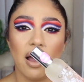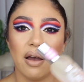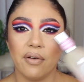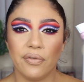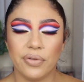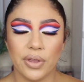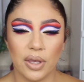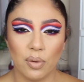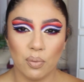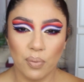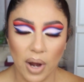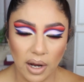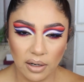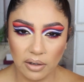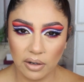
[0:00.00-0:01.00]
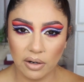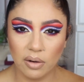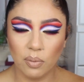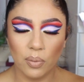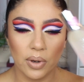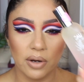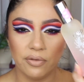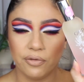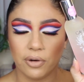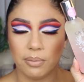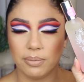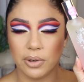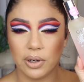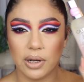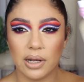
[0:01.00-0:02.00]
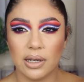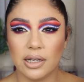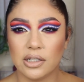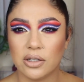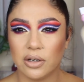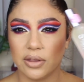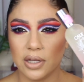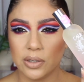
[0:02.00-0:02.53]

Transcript: of the regular one from Beauty Elixir.